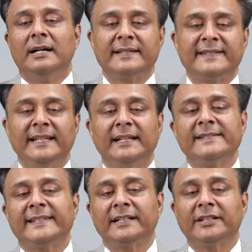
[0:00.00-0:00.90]
a single
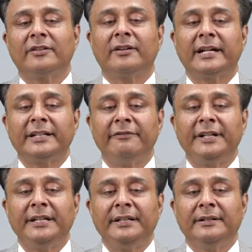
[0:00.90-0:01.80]
sector or
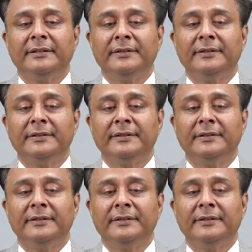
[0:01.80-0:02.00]
activity,